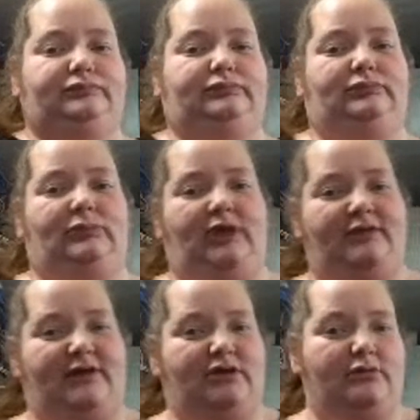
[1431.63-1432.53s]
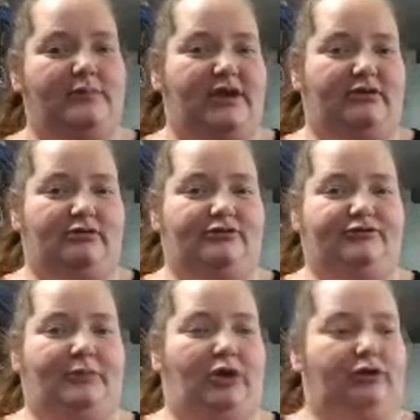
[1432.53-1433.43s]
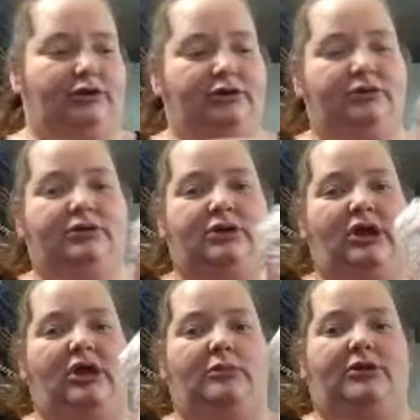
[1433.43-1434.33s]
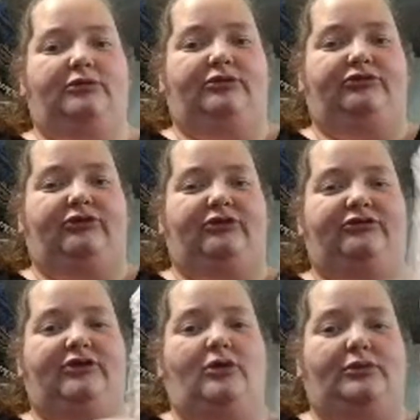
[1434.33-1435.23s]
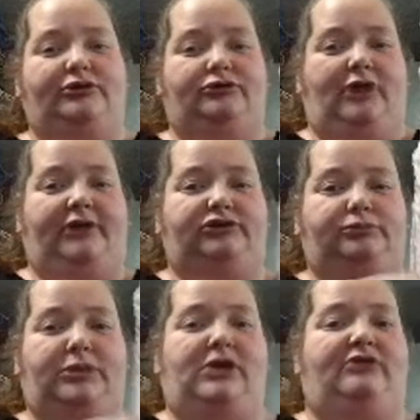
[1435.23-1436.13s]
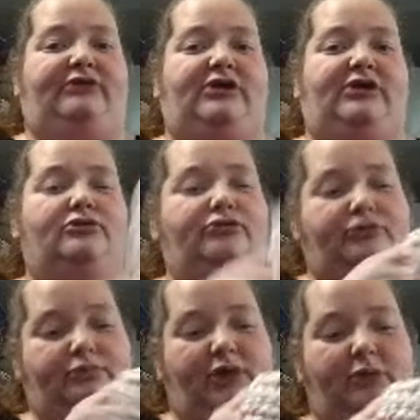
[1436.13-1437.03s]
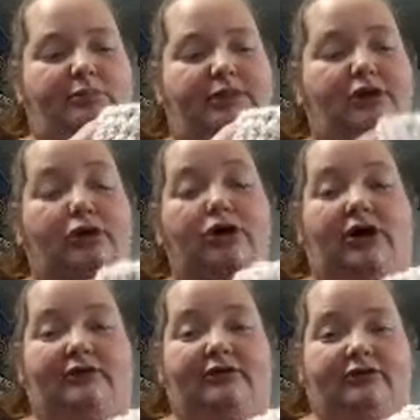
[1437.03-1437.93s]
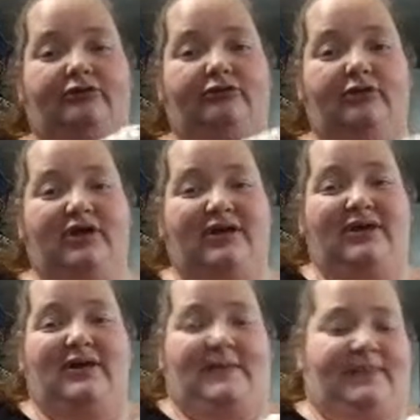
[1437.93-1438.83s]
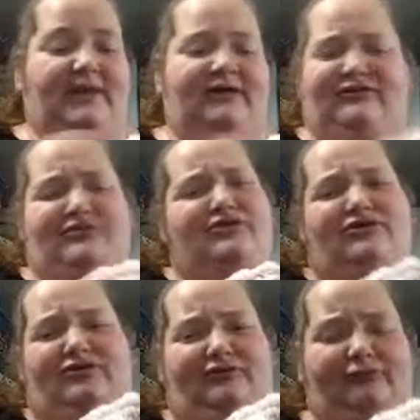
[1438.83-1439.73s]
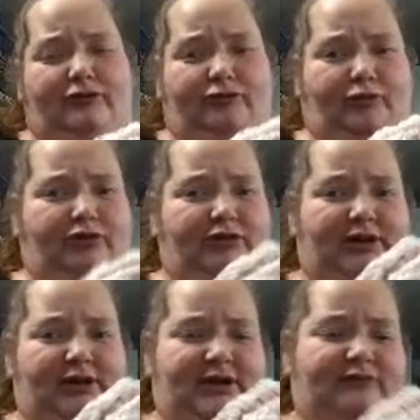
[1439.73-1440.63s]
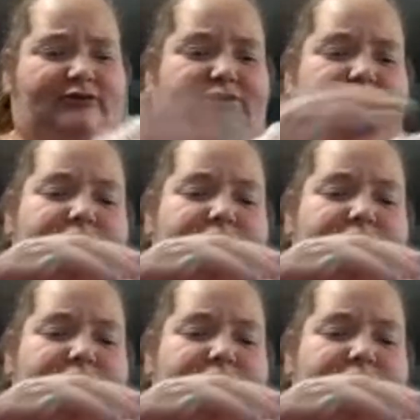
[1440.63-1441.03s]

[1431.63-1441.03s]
And then it would make it a little smaller. But it still would stretch because I used a bigger hook on this. Like I said, this is the first one that I ever did.